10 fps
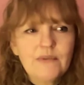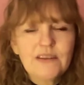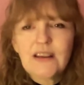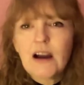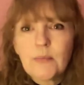
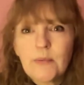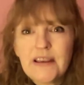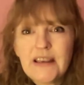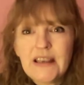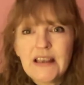
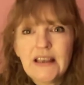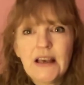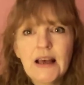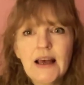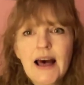
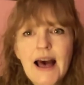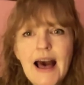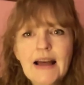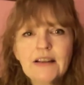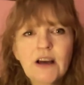CRP,
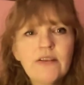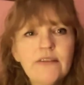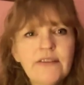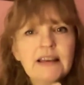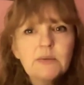and other
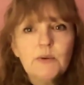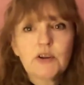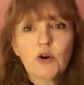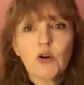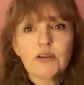things
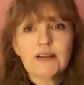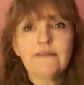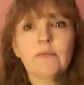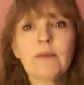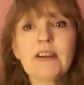which cause
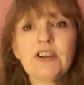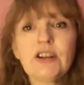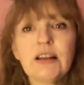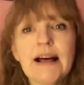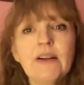
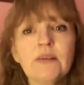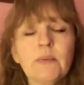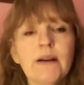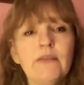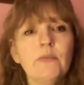inflammation
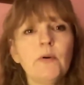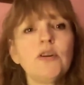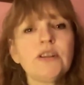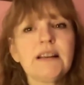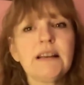elsewhere in the
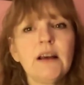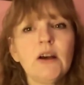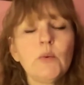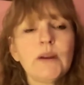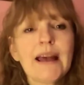body.
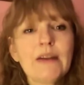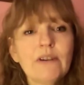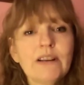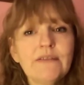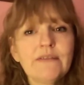We're getting
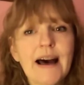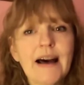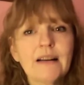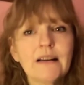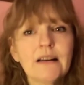rid of
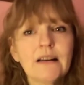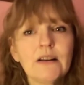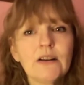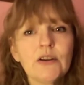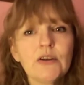that.
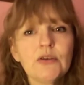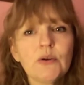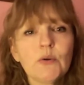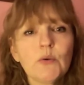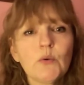
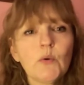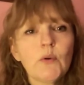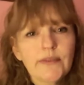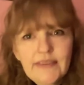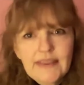So
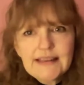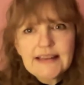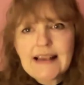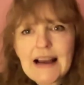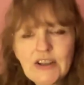this
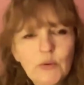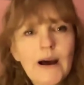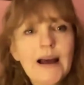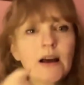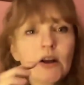is actually
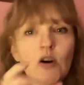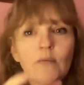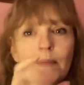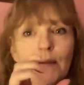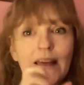why a lot of
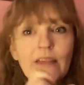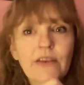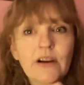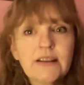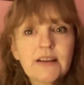people get
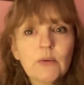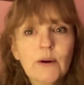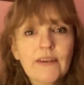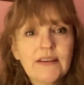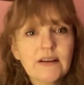thirstier
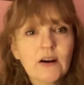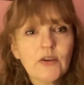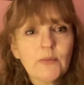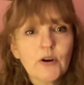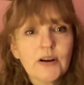when they start on
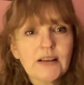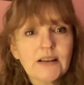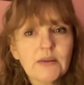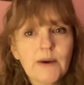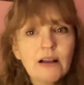the product
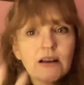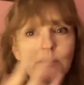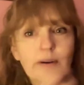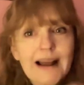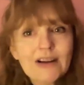as well, because
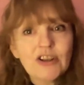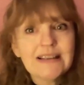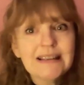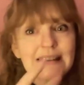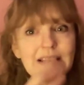we're
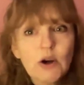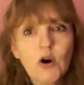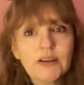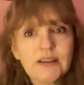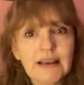actually
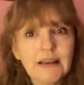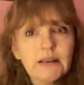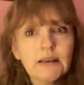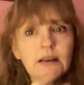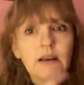
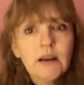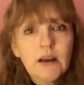detoxing